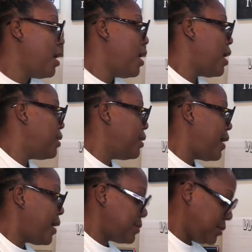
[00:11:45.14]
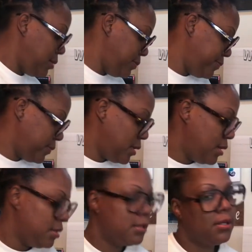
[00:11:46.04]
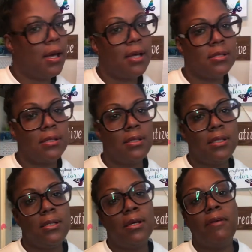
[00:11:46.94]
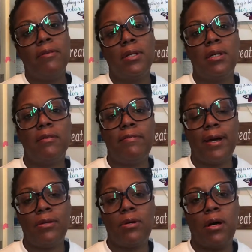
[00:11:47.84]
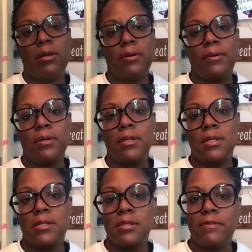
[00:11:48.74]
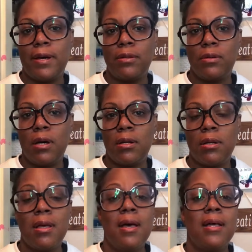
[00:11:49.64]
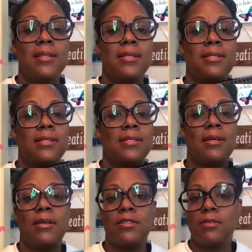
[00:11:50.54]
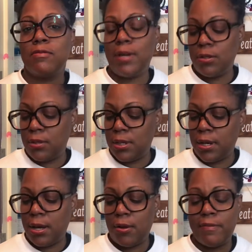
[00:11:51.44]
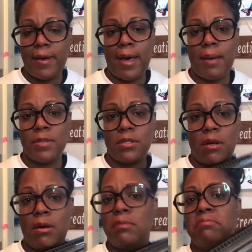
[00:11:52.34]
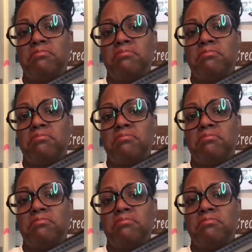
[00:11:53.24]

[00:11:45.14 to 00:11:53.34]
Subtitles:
And lastly, you guys are going to need a really good vinyl cutter. This is a vinyl cutter. This is a vinyl cutter I got off of Amazon.